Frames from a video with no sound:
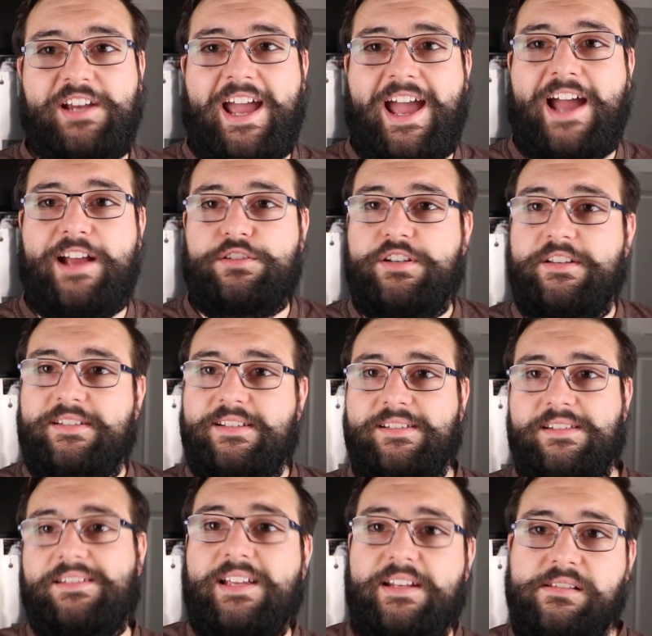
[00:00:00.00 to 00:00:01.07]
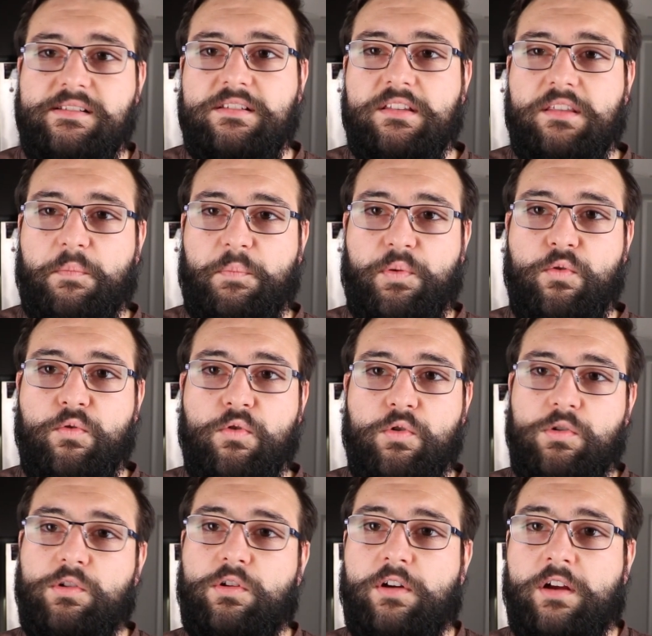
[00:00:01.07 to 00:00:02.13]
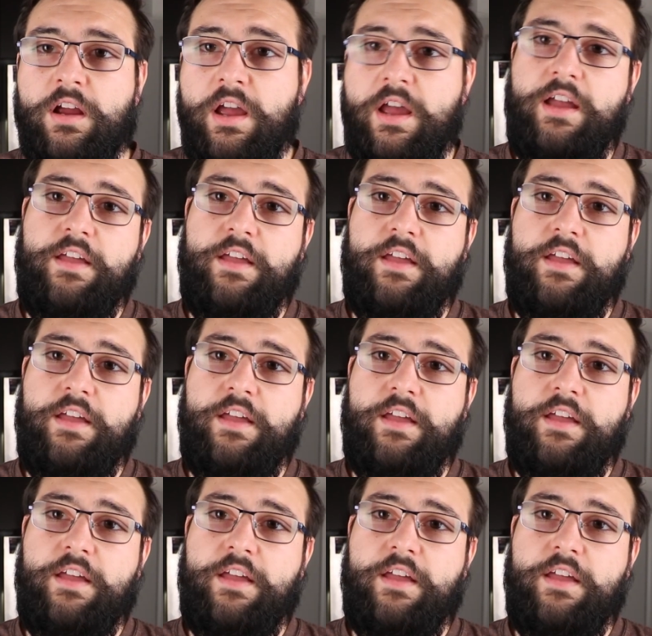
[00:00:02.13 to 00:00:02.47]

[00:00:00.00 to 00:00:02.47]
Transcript: of hashes and send it to the pool or